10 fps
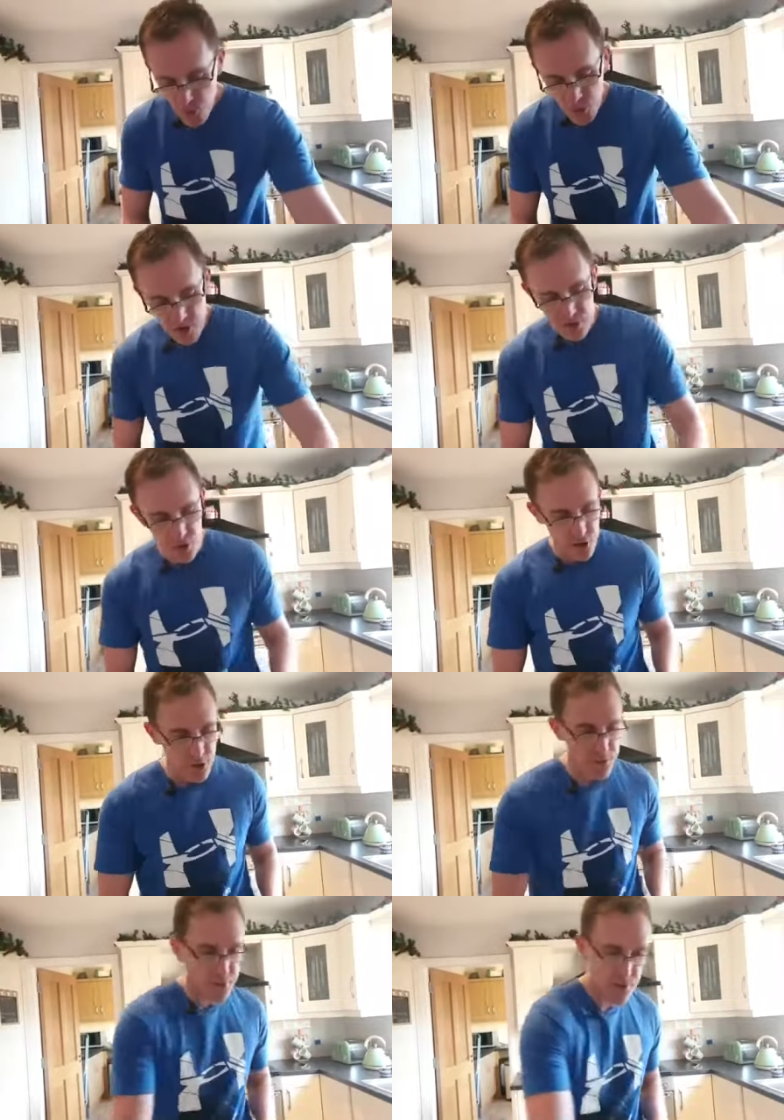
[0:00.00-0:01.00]
is
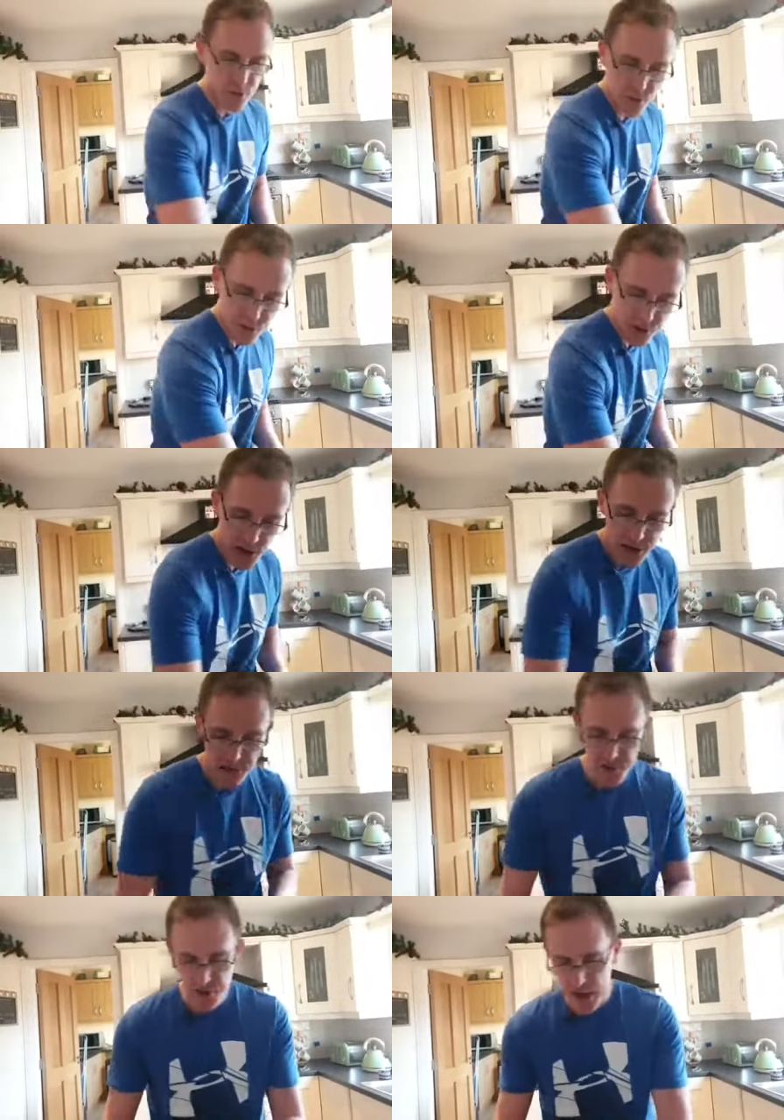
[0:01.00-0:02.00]
another 200
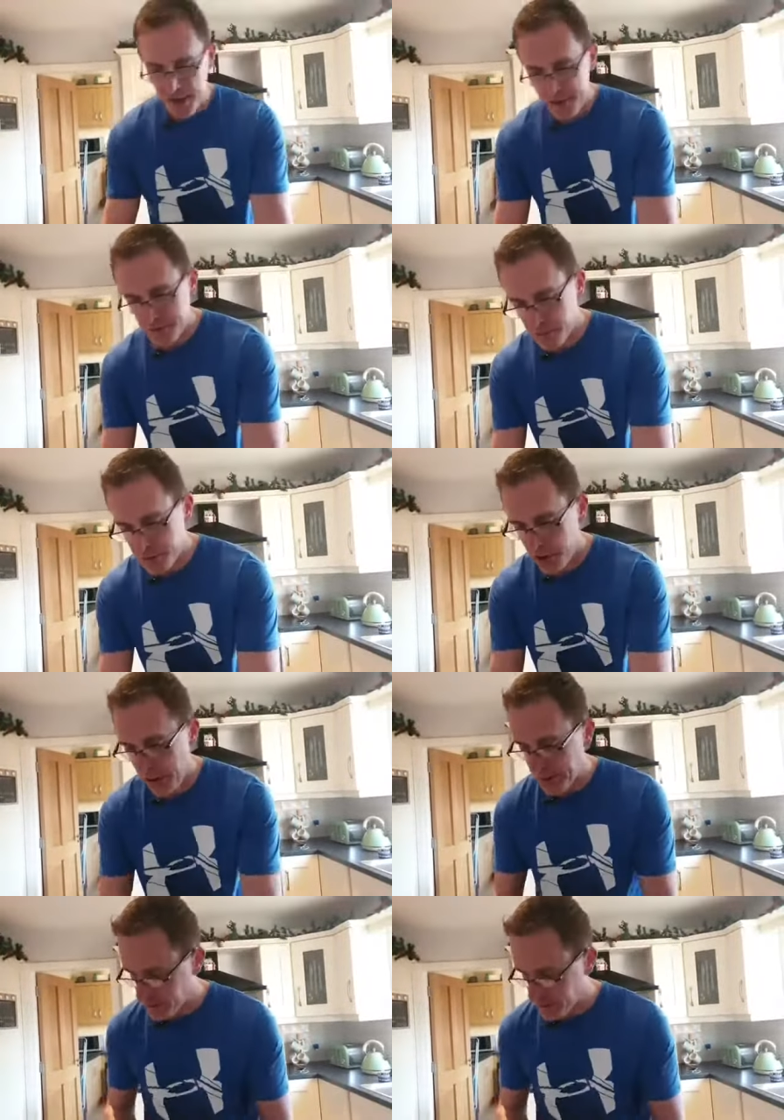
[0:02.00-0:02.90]
calorie snack. Okay.